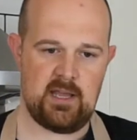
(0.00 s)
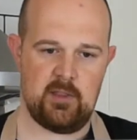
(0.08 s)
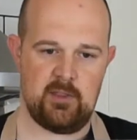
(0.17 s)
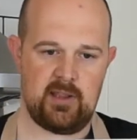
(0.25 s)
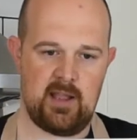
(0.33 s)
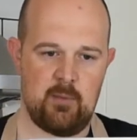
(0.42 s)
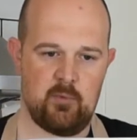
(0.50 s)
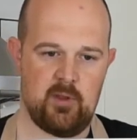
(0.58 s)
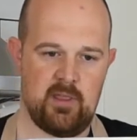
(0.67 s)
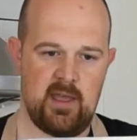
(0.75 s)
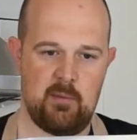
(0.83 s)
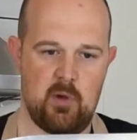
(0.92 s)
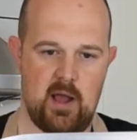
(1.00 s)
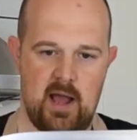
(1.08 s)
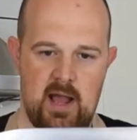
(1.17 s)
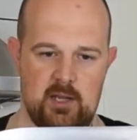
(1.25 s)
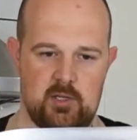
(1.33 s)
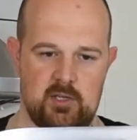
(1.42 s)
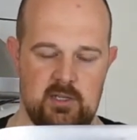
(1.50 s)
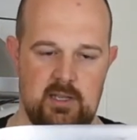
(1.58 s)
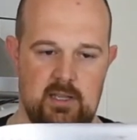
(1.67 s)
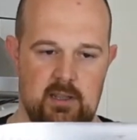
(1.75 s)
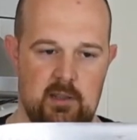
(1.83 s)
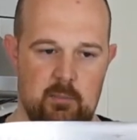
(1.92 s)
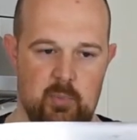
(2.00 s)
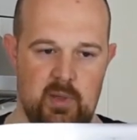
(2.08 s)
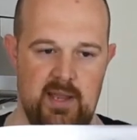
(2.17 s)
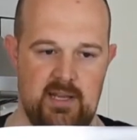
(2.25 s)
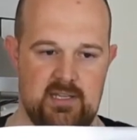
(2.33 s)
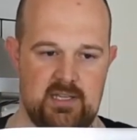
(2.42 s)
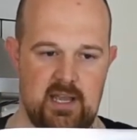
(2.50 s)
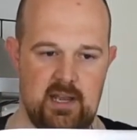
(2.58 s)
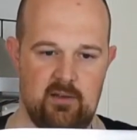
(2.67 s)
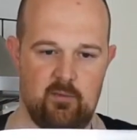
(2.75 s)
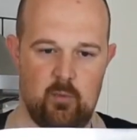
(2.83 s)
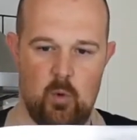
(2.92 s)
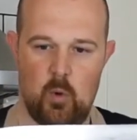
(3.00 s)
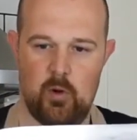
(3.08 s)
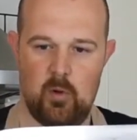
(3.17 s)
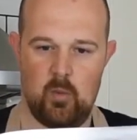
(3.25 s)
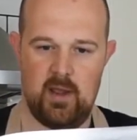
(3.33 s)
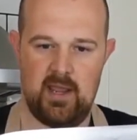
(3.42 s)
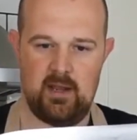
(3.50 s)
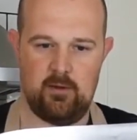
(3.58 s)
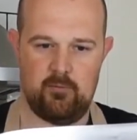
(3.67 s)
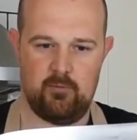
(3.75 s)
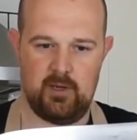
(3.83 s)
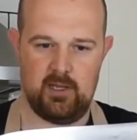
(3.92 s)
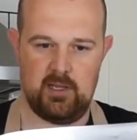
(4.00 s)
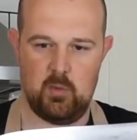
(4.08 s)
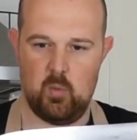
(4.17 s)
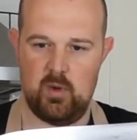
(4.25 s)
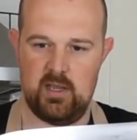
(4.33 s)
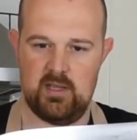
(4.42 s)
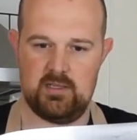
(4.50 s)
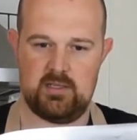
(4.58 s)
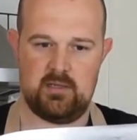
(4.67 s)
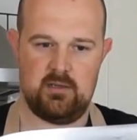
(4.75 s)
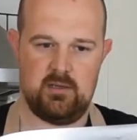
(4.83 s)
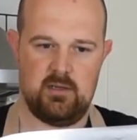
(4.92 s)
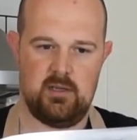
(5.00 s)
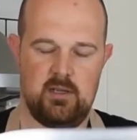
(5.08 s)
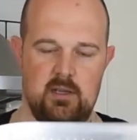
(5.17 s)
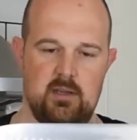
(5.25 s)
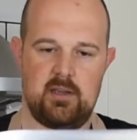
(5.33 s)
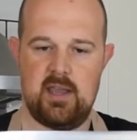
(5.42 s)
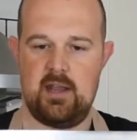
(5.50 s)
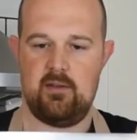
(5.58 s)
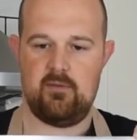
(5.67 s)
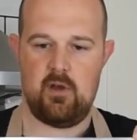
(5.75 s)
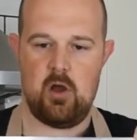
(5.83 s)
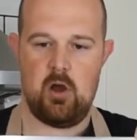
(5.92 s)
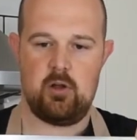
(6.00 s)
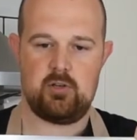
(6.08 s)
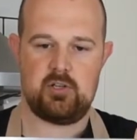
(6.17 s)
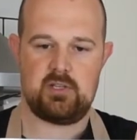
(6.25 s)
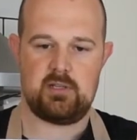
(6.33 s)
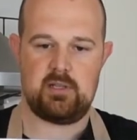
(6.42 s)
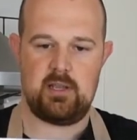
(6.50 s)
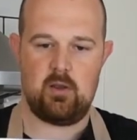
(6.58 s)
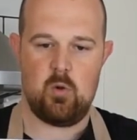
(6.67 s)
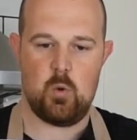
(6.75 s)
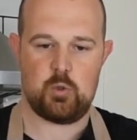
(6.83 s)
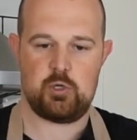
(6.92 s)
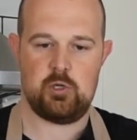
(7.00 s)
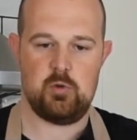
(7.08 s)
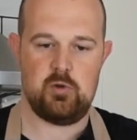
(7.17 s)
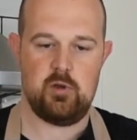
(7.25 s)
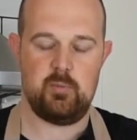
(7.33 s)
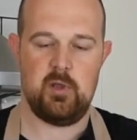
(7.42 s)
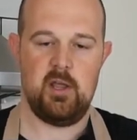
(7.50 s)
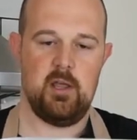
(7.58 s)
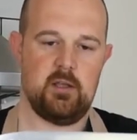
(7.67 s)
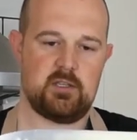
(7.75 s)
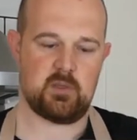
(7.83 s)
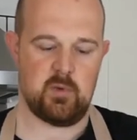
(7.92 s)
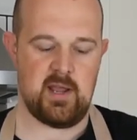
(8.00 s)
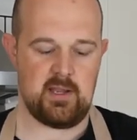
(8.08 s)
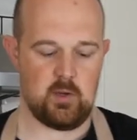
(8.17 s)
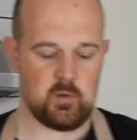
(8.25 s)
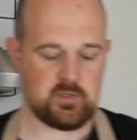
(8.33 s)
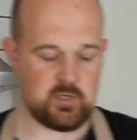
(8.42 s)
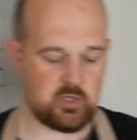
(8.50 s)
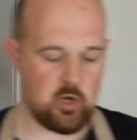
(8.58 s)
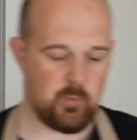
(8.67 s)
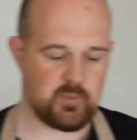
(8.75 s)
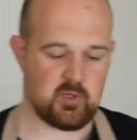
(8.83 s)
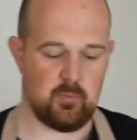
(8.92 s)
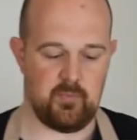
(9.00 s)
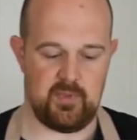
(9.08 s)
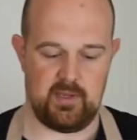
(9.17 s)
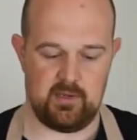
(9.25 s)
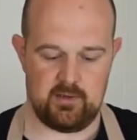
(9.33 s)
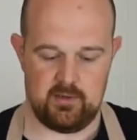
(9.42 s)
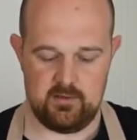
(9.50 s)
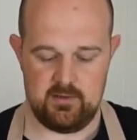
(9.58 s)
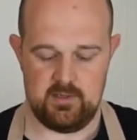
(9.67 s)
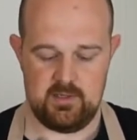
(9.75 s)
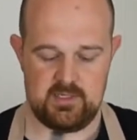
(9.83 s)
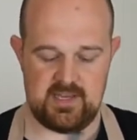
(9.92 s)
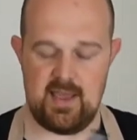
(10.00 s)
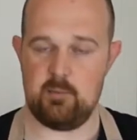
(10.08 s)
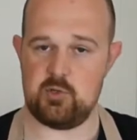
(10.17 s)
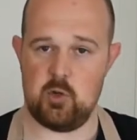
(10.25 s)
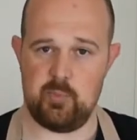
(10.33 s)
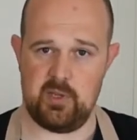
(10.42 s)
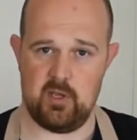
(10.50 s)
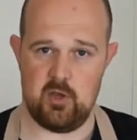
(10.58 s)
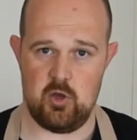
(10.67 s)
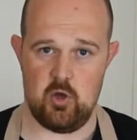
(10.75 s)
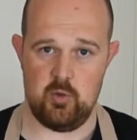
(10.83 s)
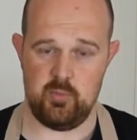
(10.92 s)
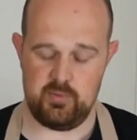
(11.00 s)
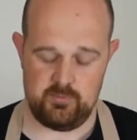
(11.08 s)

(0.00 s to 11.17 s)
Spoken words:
on the camera there, but actually the blade is kind of worn away in a really weird kind of arched, like horseshoed up. So when I go to chop something, say I'm chopping a herb,